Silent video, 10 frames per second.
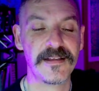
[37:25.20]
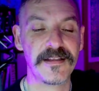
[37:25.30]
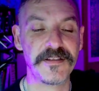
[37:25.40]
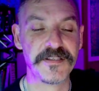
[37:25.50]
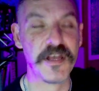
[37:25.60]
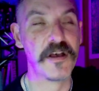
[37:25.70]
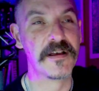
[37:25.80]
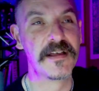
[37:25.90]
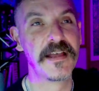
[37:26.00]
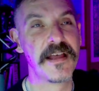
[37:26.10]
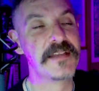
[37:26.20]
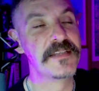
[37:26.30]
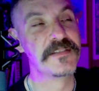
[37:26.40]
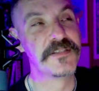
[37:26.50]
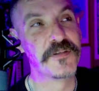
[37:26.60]
so I
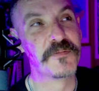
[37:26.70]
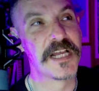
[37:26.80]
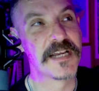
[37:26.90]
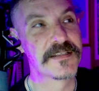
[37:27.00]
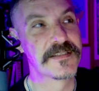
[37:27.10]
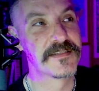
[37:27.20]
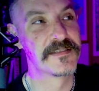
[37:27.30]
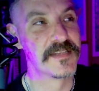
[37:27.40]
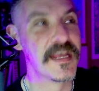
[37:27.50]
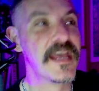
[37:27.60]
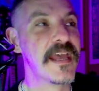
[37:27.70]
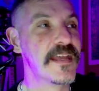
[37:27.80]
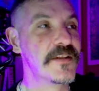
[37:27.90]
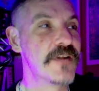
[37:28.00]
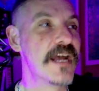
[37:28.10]
did 2 blocks
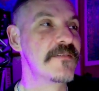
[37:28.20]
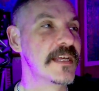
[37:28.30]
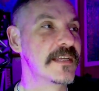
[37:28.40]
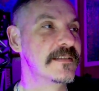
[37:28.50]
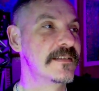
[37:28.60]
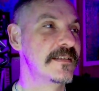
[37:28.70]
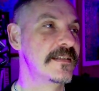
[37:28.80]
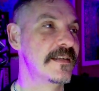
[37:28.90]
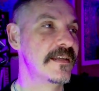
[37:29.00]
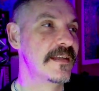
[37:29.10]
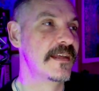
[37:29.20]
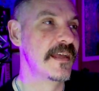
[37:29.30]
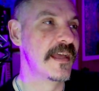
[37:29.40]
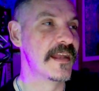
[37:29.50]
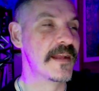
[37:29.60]
today driving,
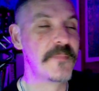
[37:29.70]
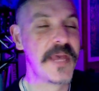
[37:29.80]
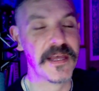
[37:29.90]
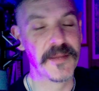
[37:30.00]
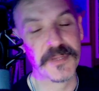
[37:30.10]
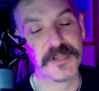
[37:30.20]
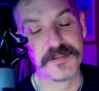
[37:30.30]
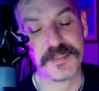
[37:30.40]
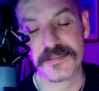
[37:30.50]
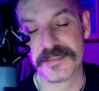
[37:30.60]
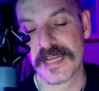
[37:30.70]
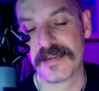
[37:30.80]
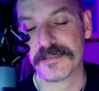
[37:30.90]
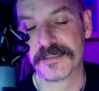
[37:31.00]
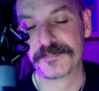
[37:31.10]
and I may upload those, I
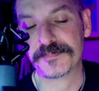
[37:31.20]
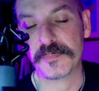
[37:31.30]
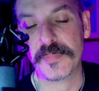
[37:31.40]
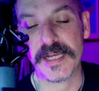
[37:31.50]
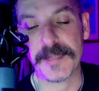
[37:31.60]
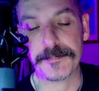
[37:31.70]
don't know. But